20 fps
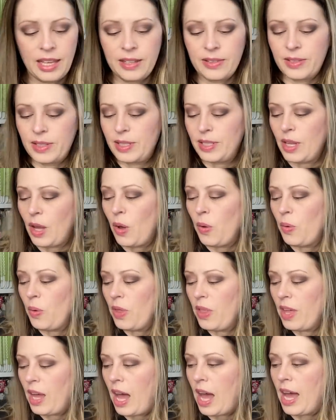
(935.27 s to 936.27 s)
So
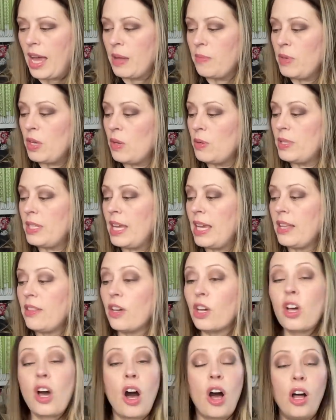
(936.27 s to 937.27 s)
I am using
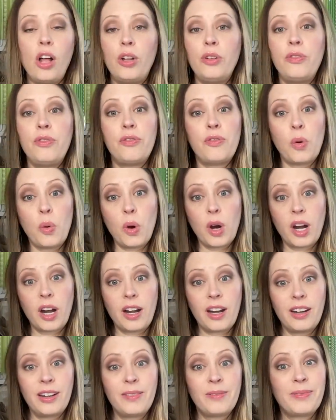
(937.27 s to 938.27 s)
the Called
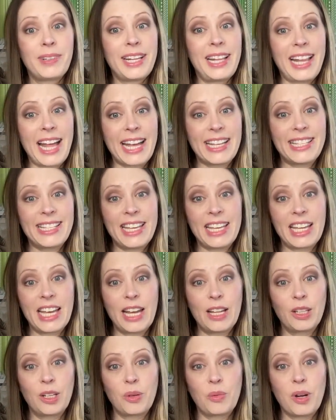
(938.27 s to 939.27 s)
For Classic
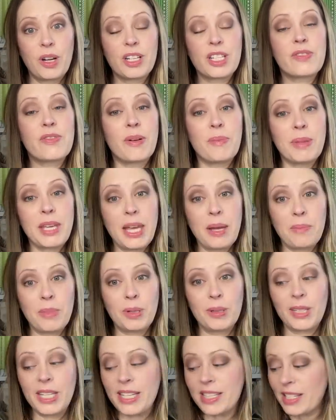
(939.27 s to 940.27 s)
Color Works from
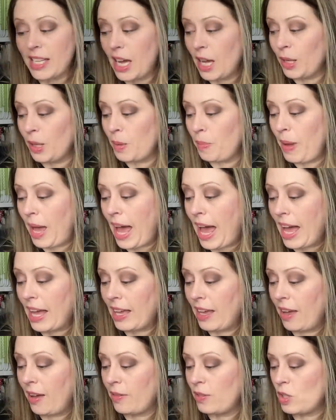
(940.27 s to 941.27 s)
Kimberly's Color
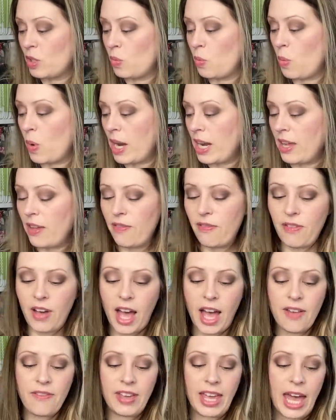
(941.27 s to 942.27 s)
Pack
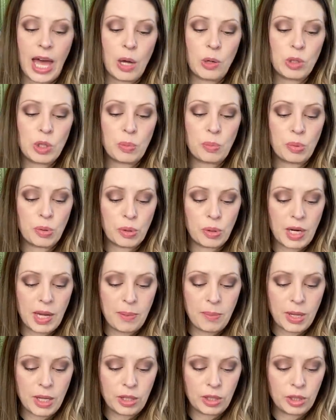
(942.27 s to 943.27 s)
25 Count
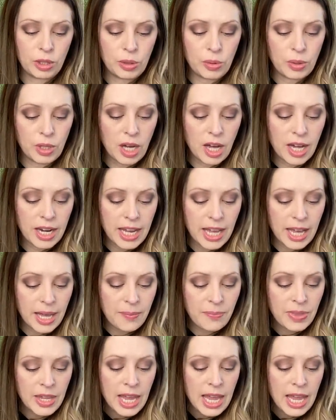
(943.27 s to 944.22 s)
Prim Lugana.